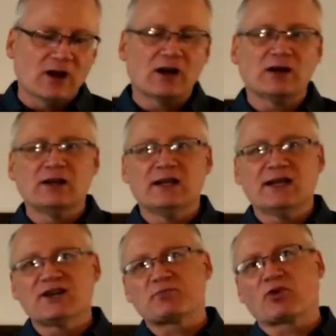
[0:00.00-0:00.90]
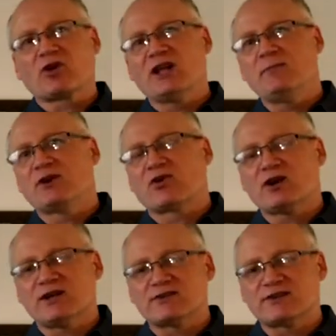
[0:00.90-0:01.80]
Uh, it is proclaiming
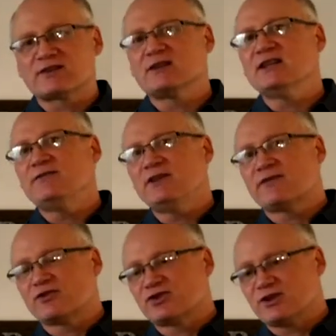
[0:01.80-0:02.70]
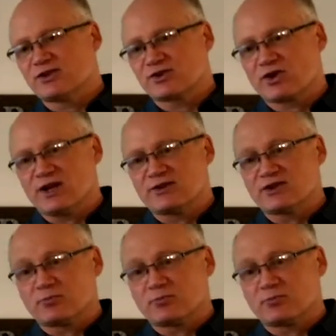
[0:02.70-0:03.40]
Christ. It's living for Jesus Christ.